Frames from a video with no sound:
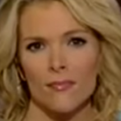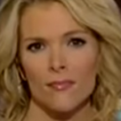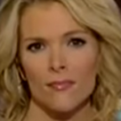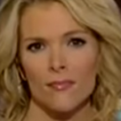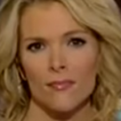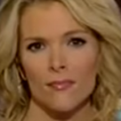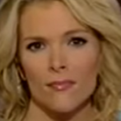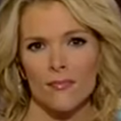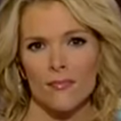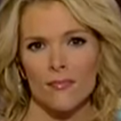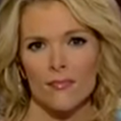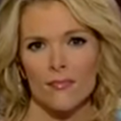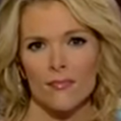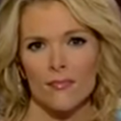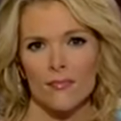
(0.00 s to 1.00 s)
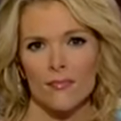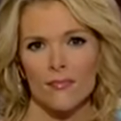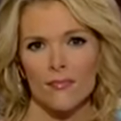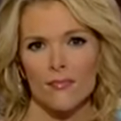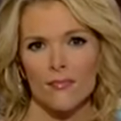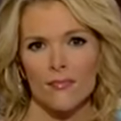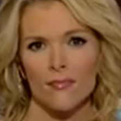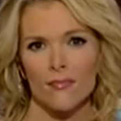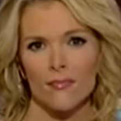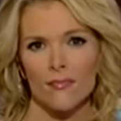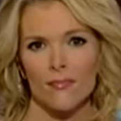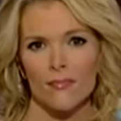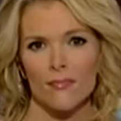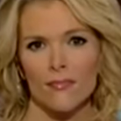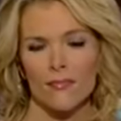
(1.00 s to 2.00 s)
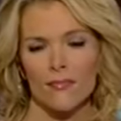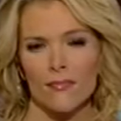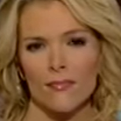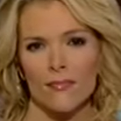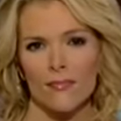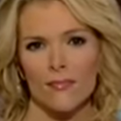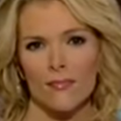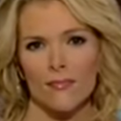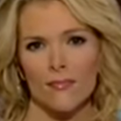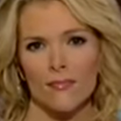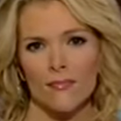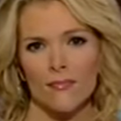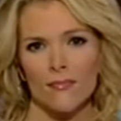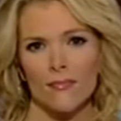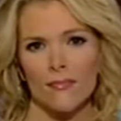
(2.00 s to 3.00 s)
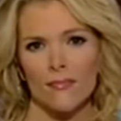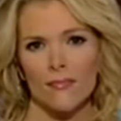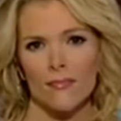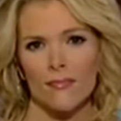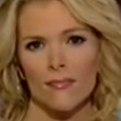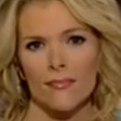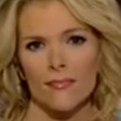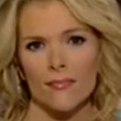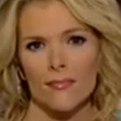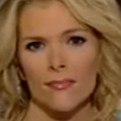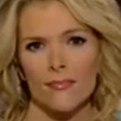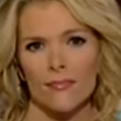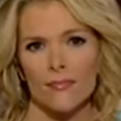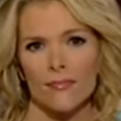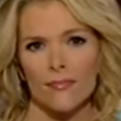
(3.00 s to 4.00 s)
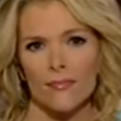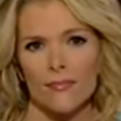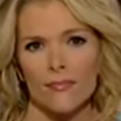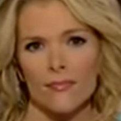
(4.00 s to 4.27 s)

(not speaking)